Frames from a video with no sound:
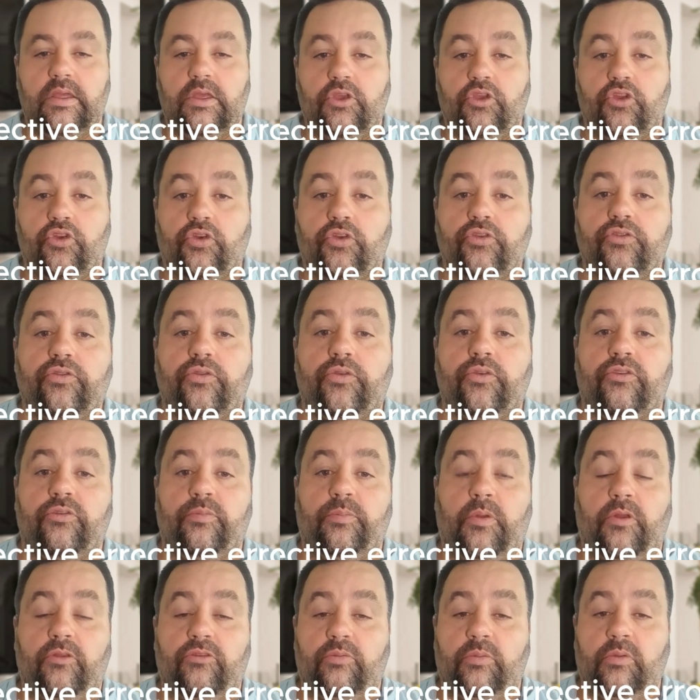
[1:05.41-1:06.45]
You're also
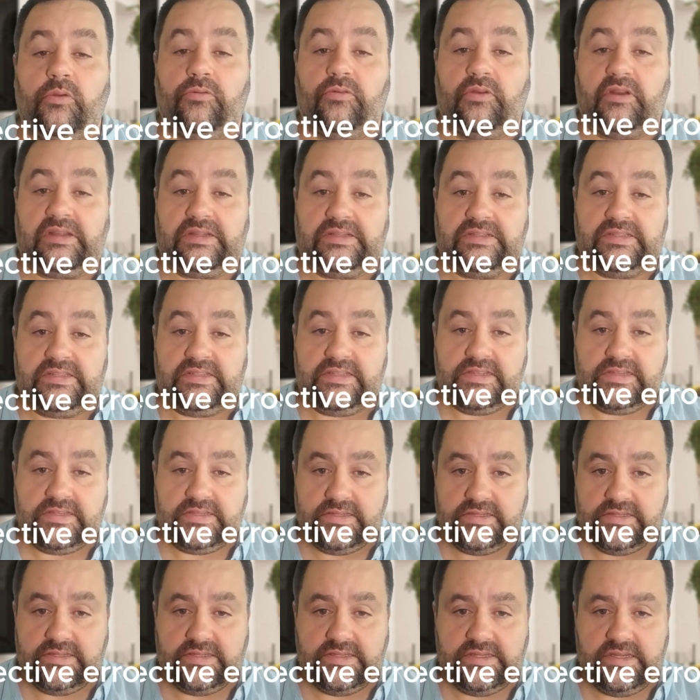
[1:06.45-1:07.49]
responsible for
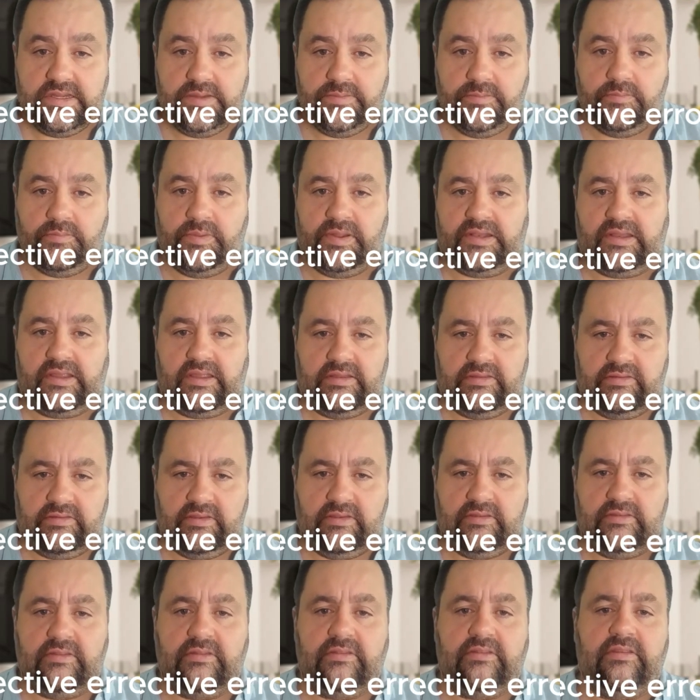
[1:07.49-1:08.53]
consistency, but
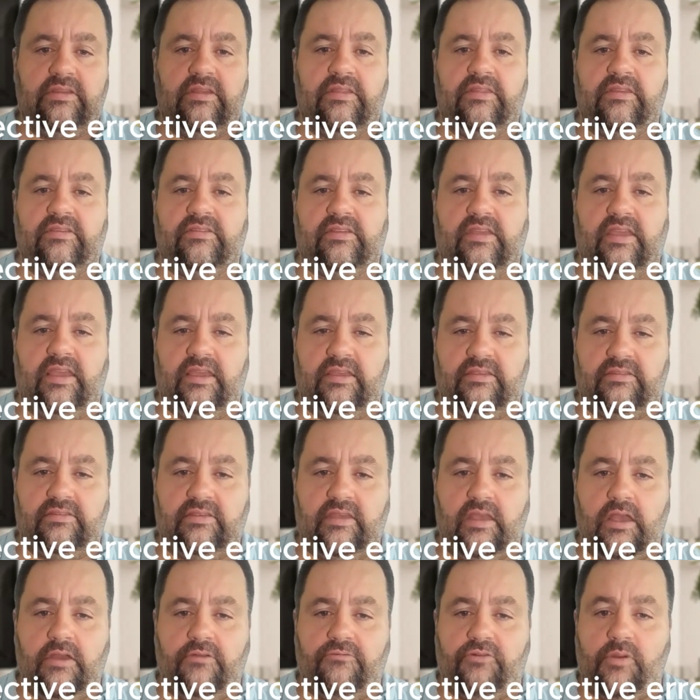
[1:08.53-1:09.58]
consistency in this case
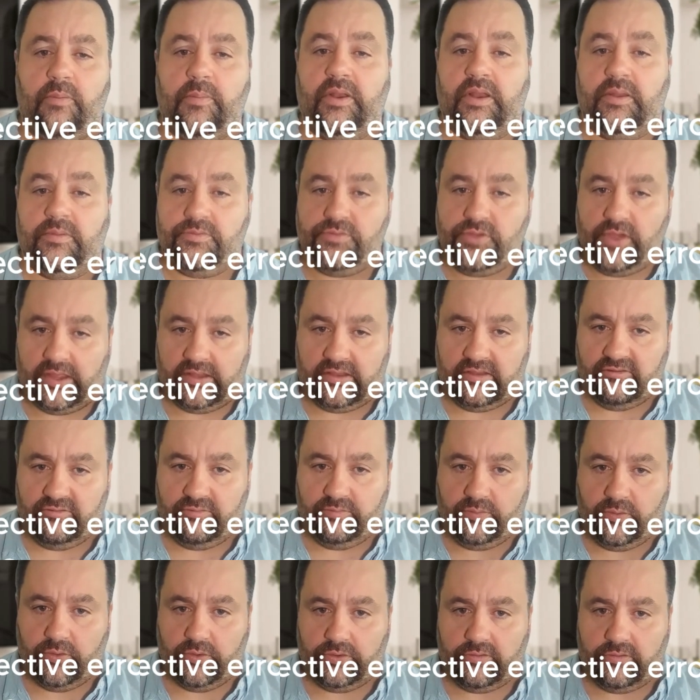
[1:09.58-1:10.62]
from an objective
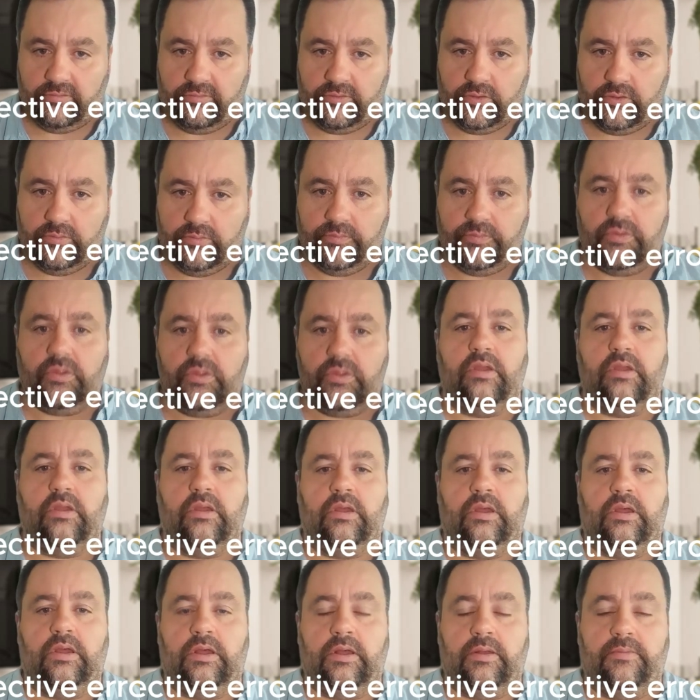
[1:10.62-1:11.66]
point of view.
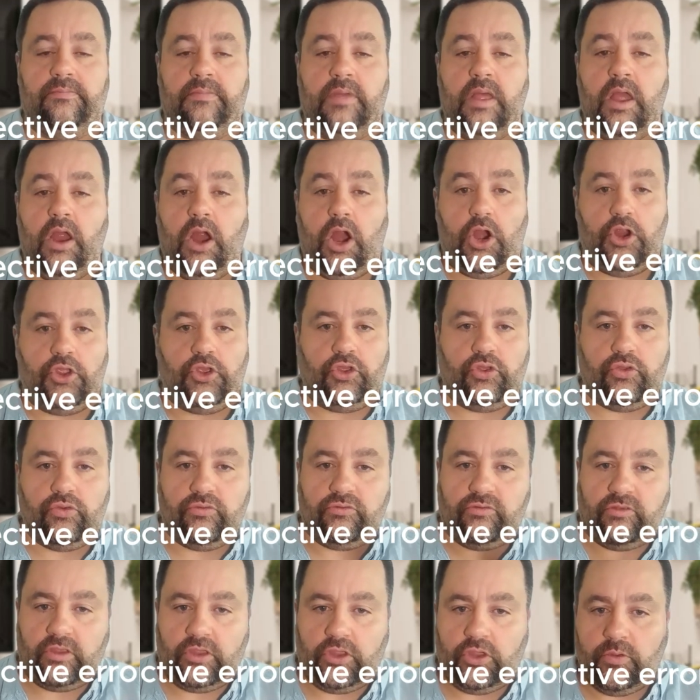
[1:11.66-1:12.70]
Are you
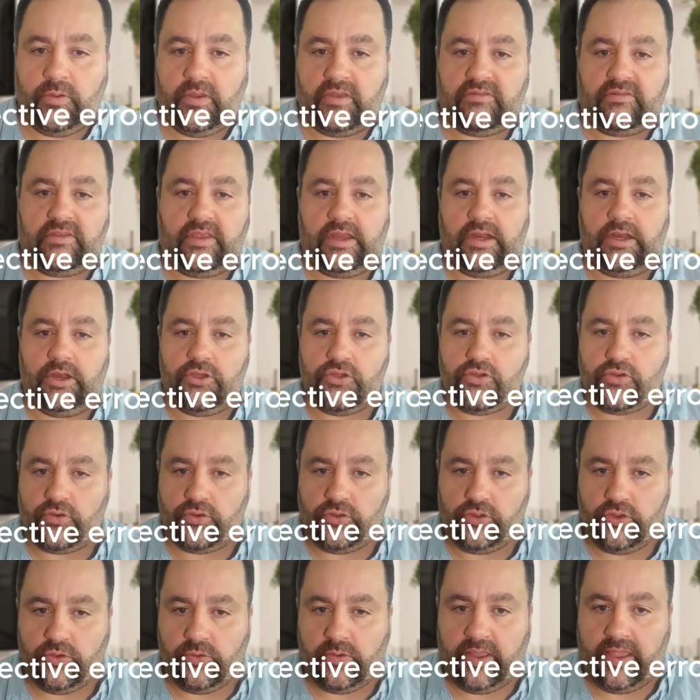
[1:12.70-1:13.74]
using US English or
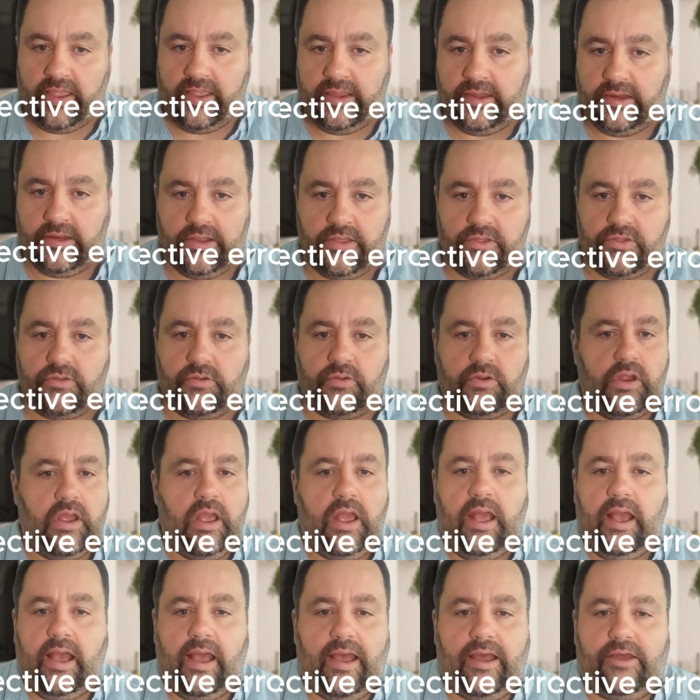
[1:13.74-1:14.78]
UK English? Or
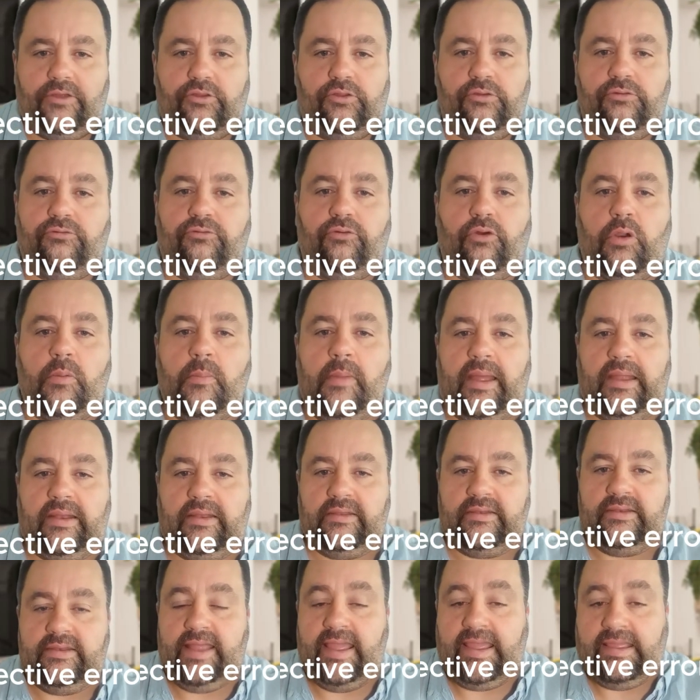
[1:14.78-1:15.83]
how do you format a
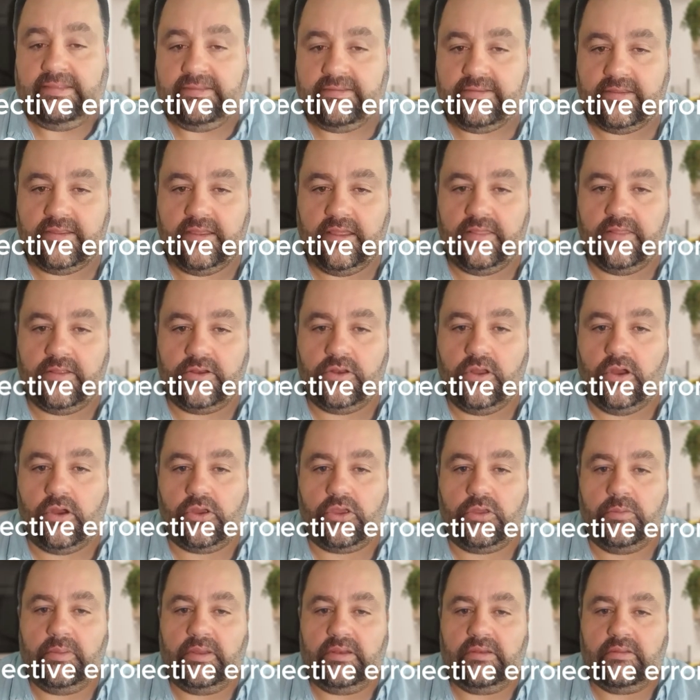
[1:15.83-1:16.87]
date in the
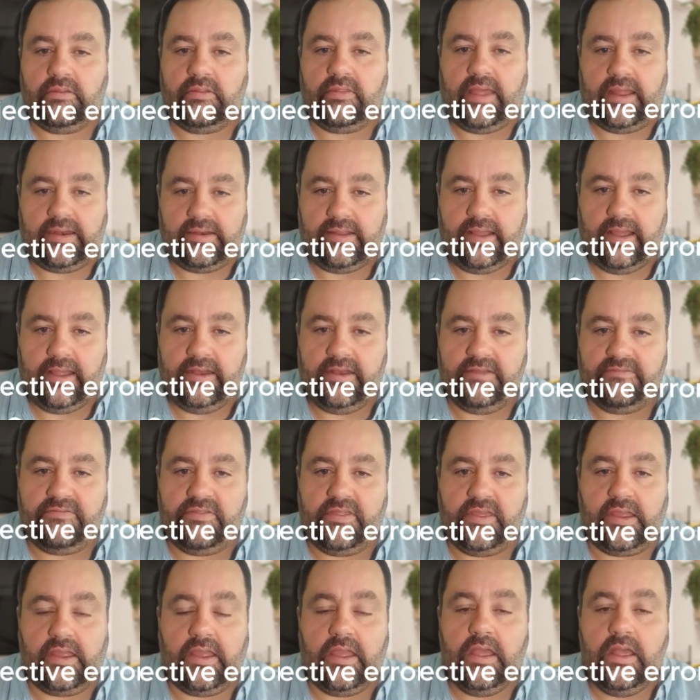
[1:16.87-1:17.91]
document? That kind of
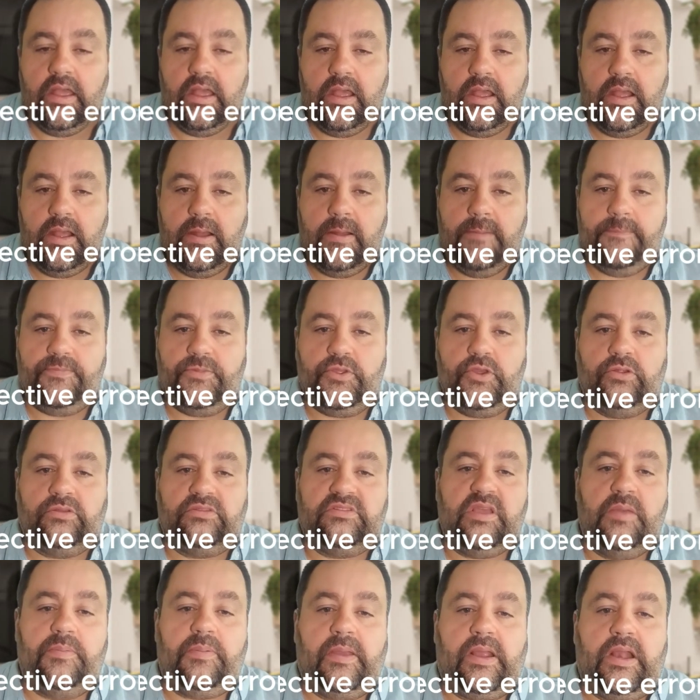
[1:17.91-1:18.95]
thing. You'll
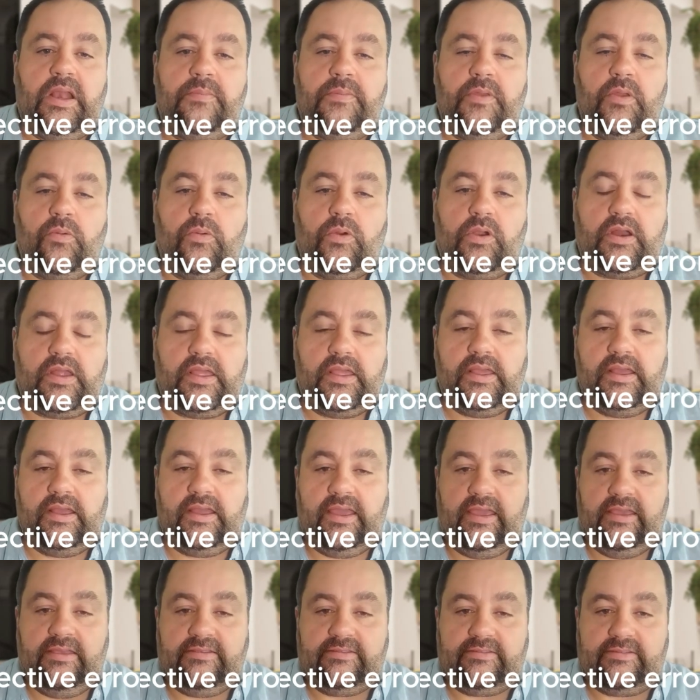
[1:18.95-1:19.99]
typically be working
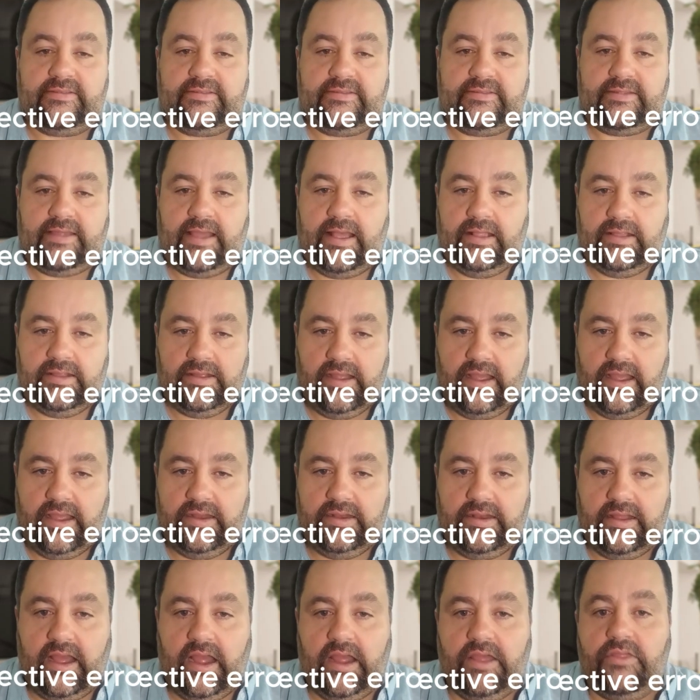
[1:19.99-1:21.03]
against the style
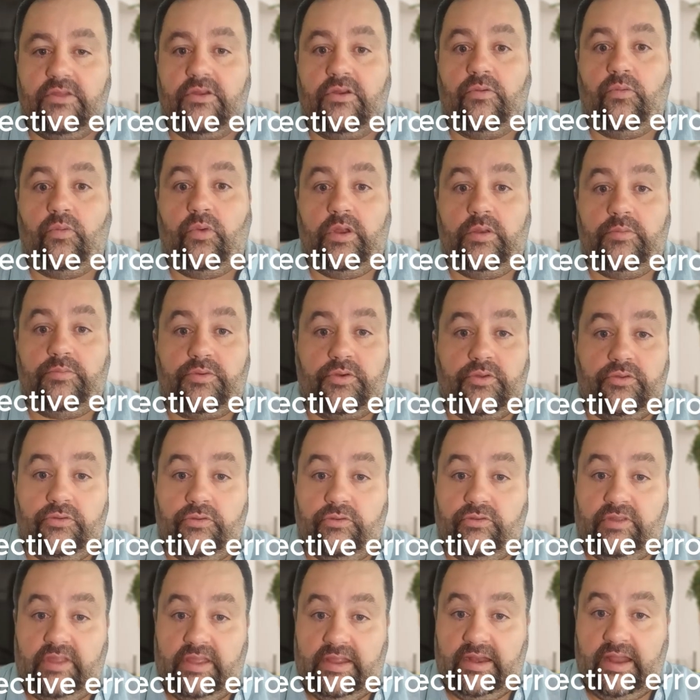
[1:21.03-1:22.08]
guide, either one
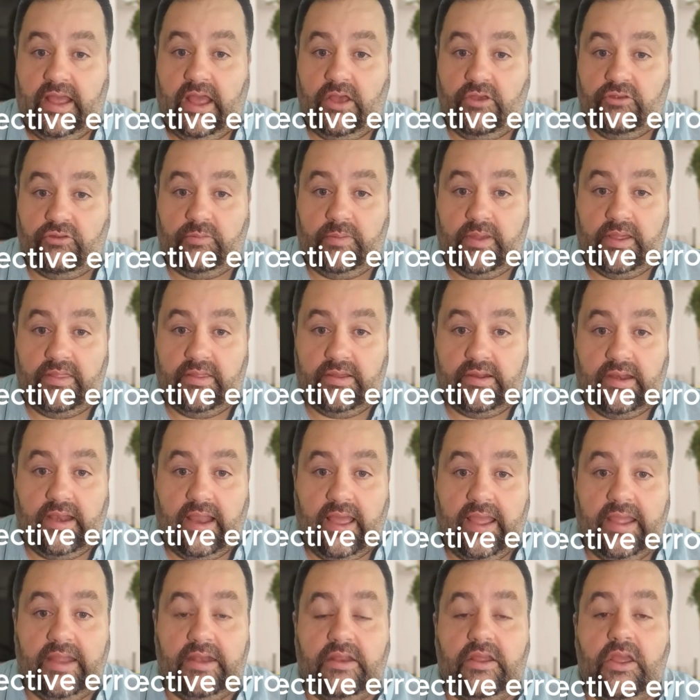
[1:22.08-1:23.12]
produced in-house by the
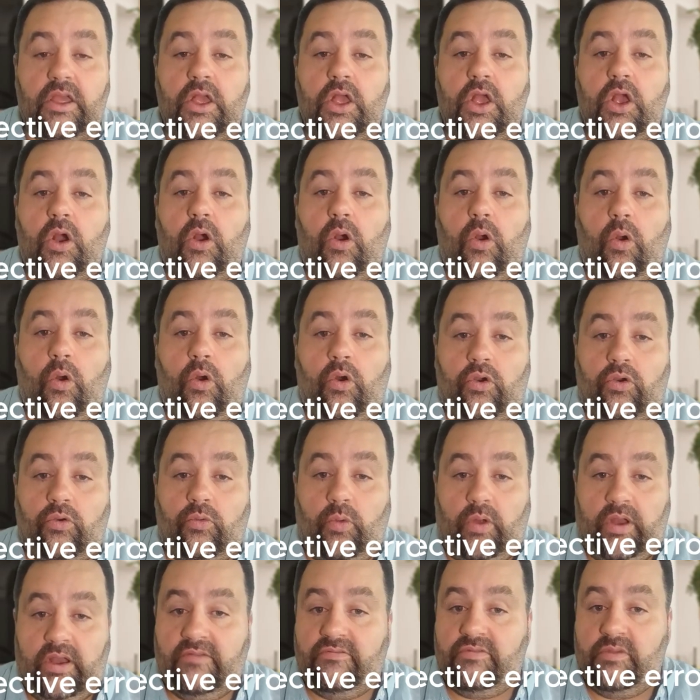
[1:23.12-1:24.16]
client or
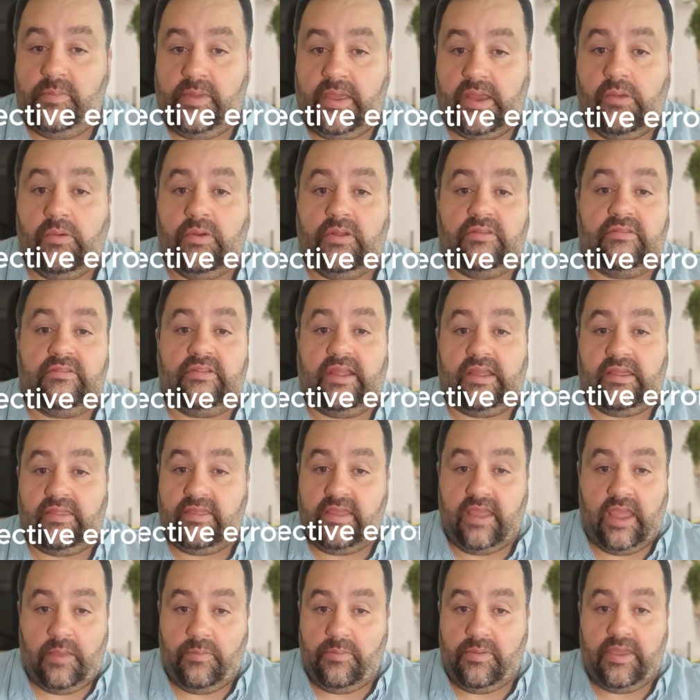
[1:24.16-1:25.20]
one of the big ones like
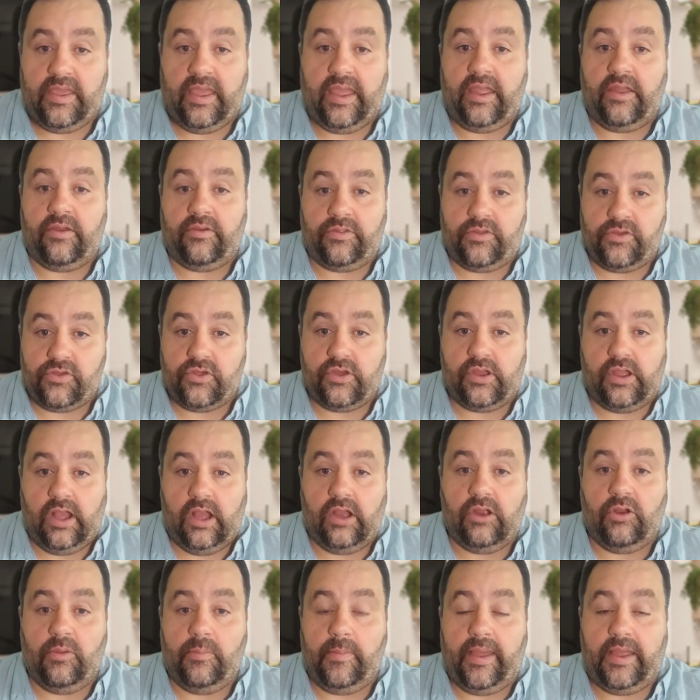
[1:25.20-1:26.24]
the APA or the
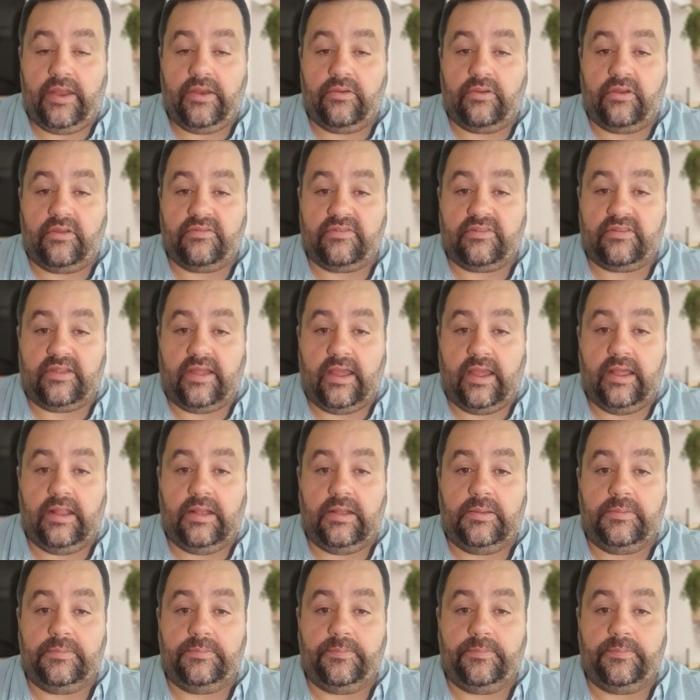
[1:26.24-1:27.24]
Chicago Manual of Style.